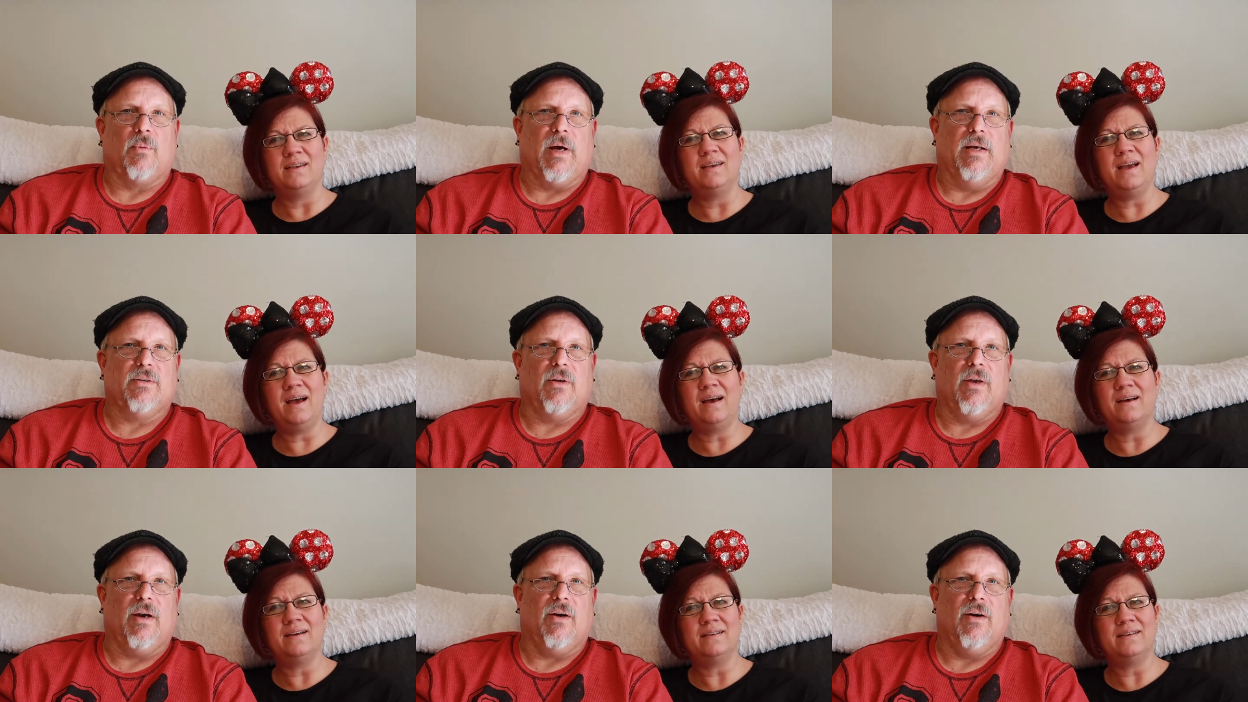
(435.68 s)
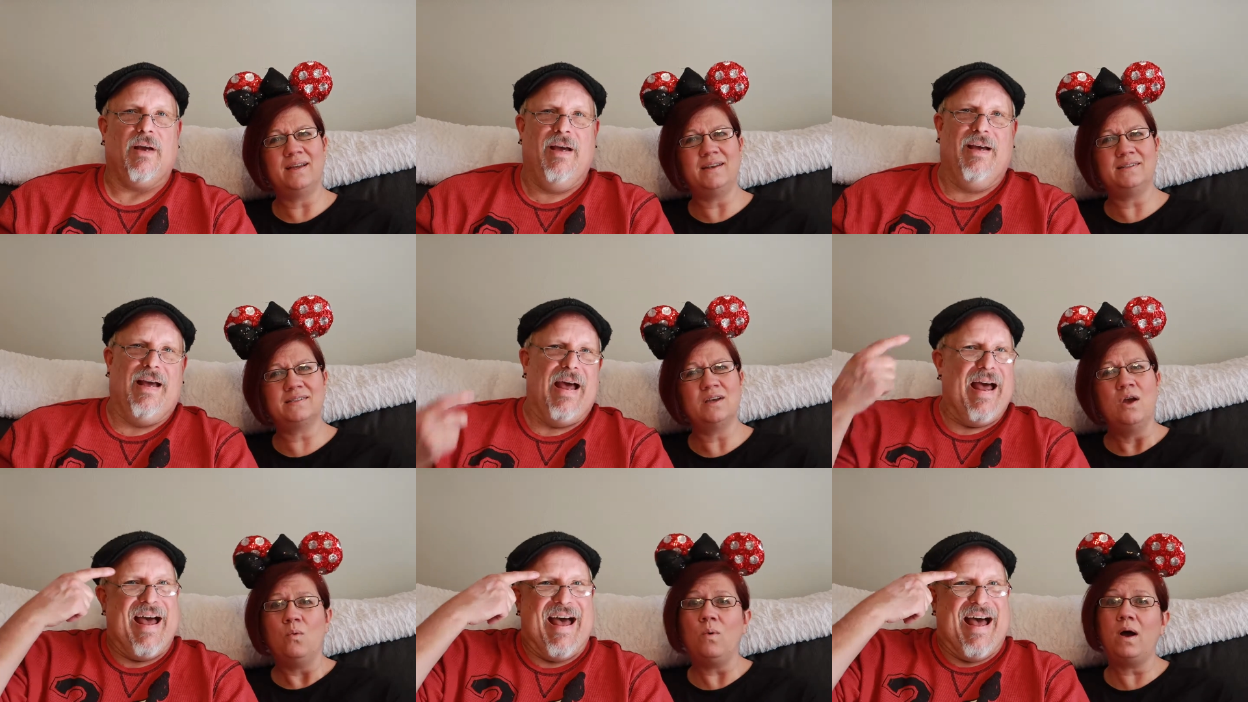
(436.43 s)
Speaker 1: rides yeah. are there.
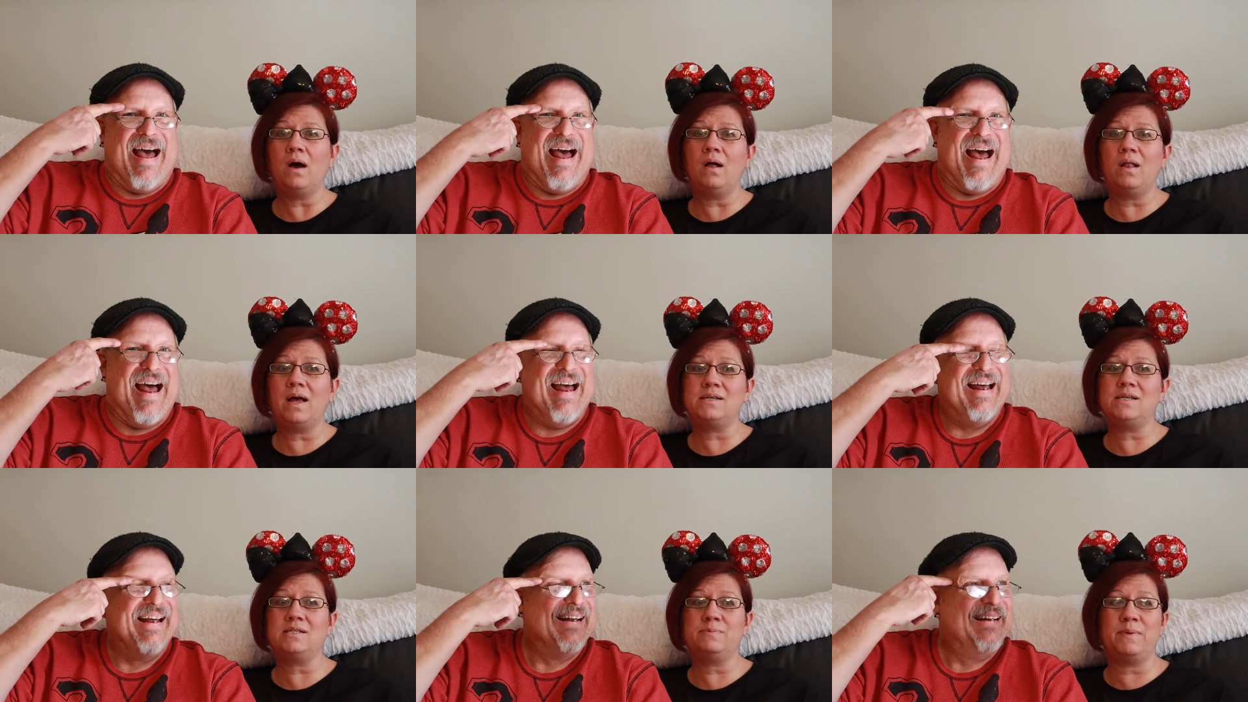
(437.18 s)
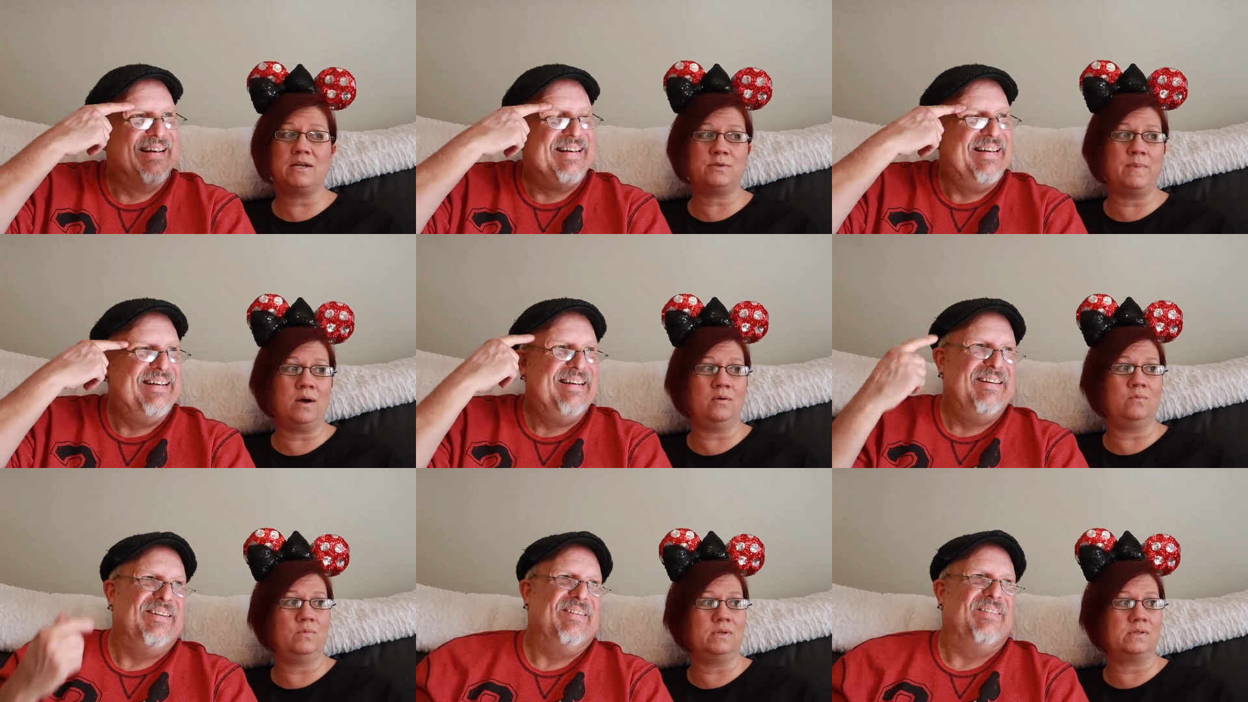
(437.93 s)
Speaker 2: well, I said Splash
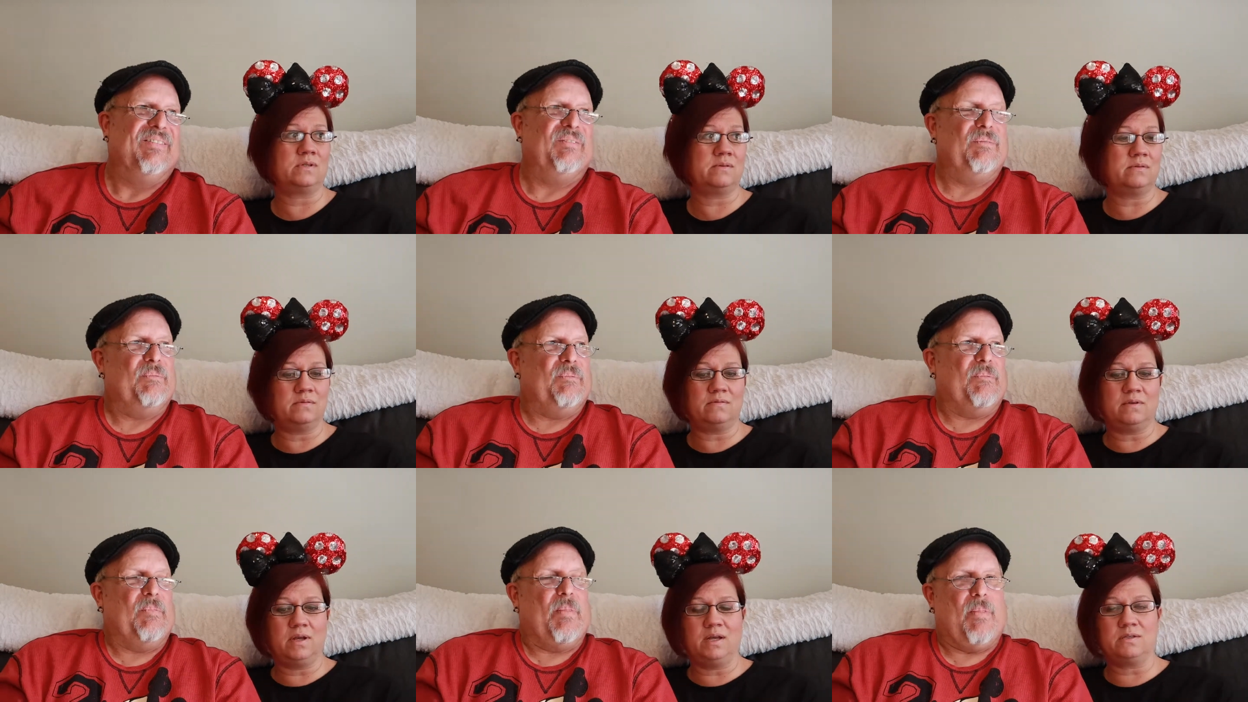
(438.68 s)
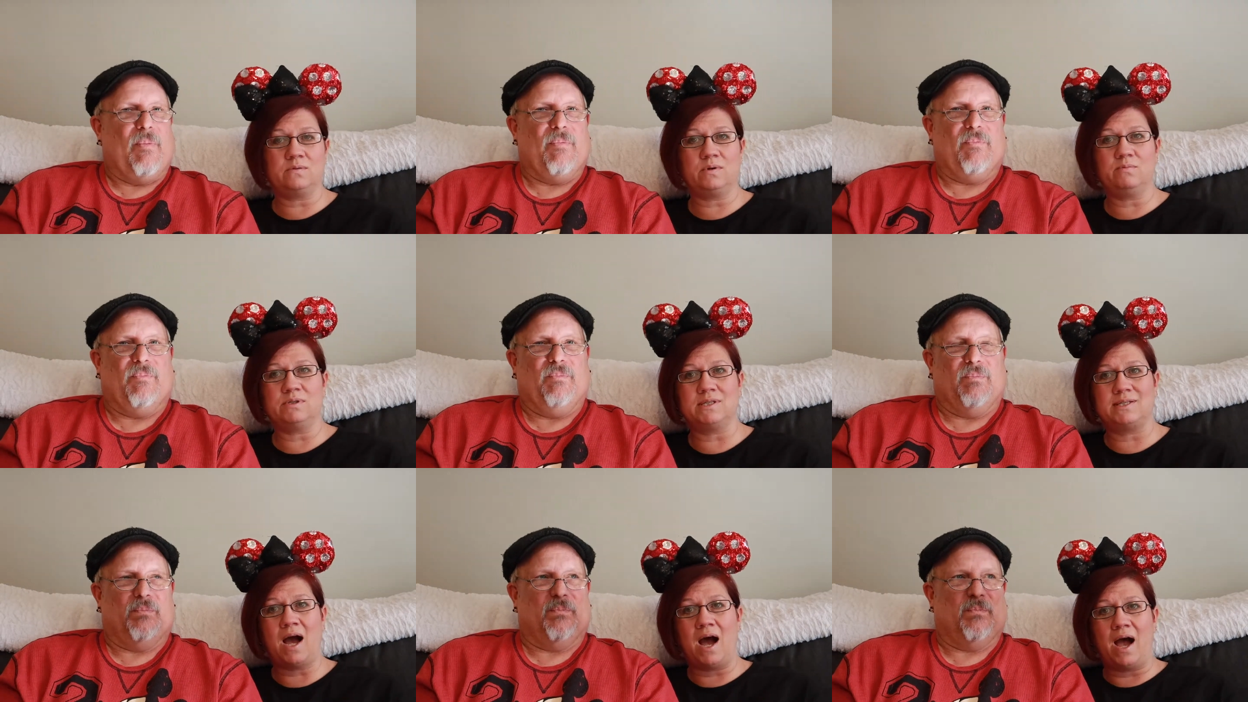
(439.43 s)
Mountain was. It, it was
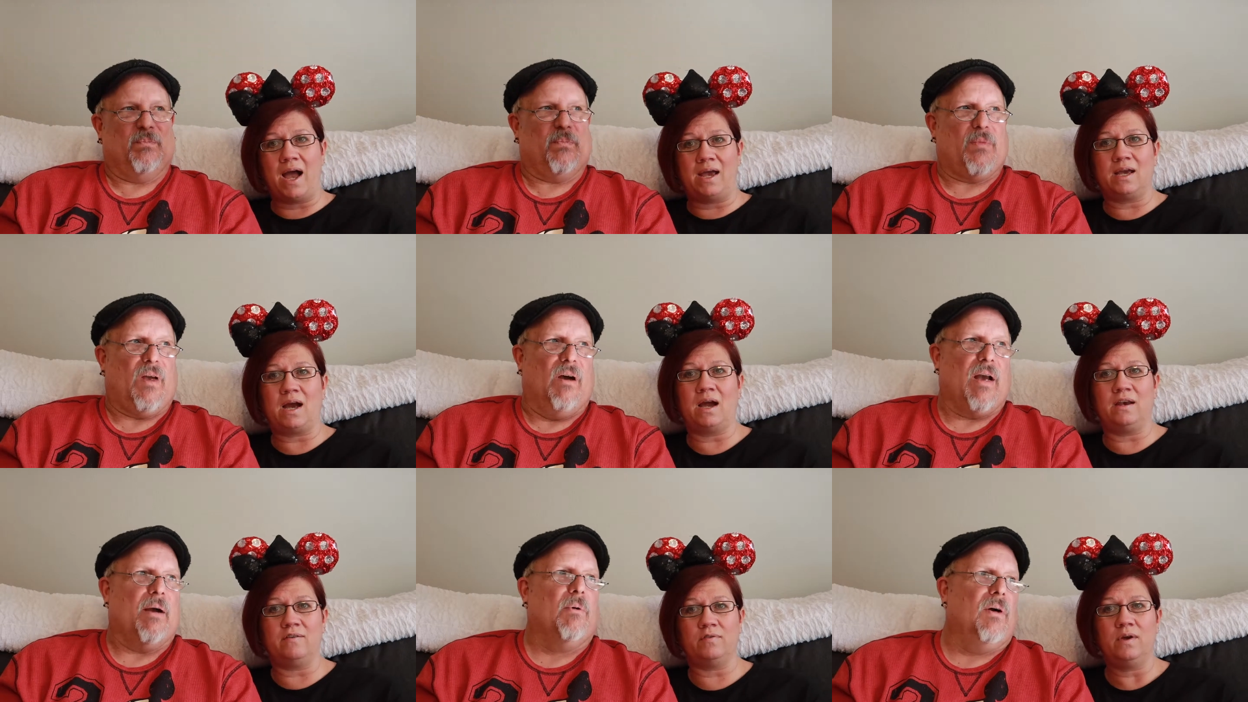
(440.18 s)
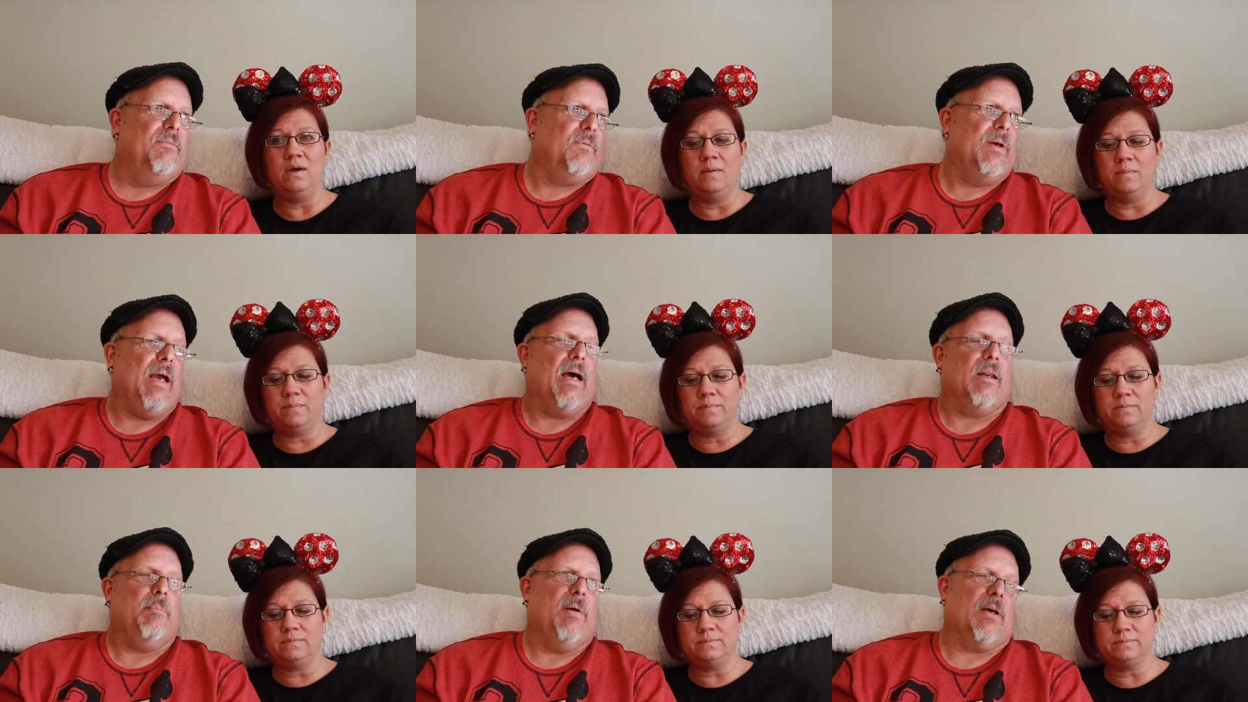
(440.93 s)
a tie. Okay,
Speaker 1: well, if we
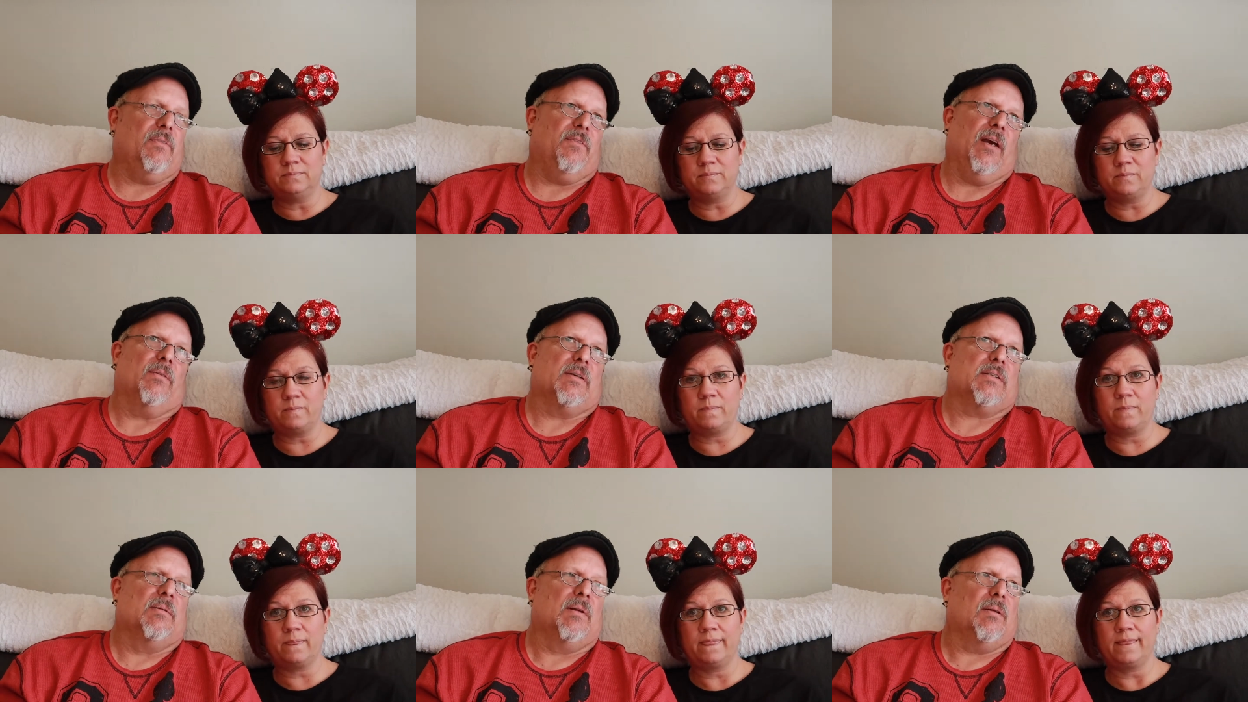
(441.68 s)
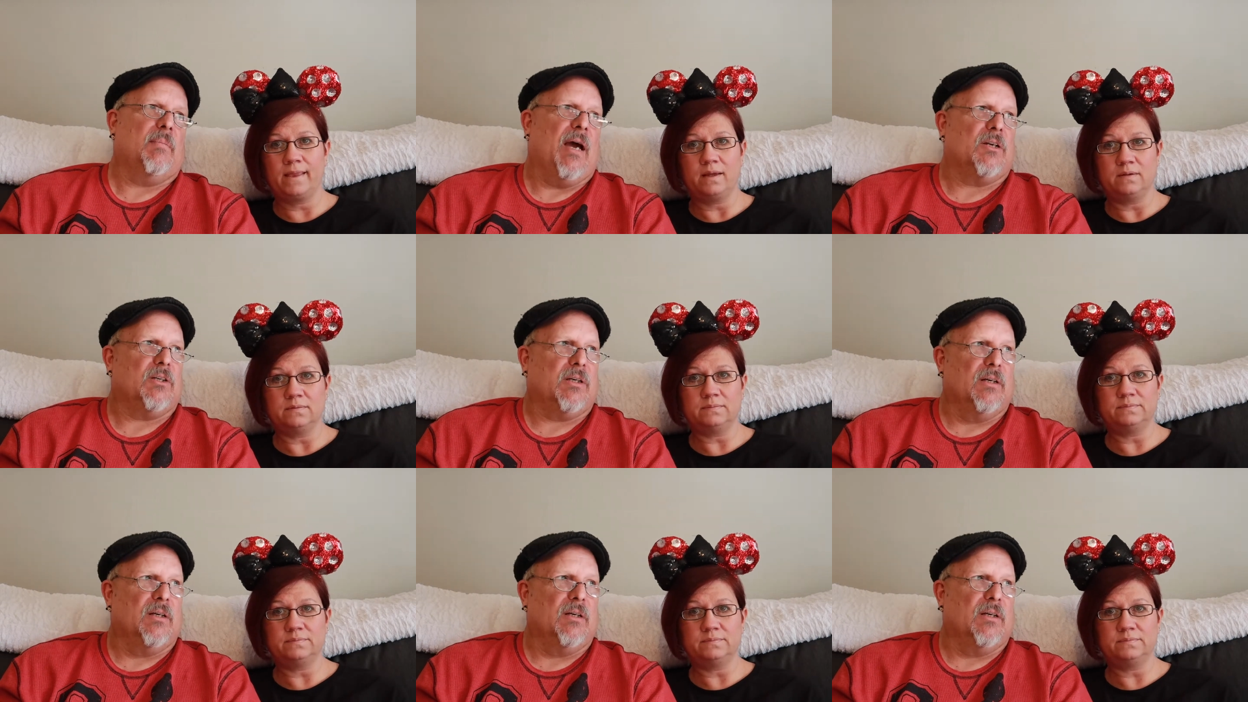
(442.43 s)
had to pick favorites in Magic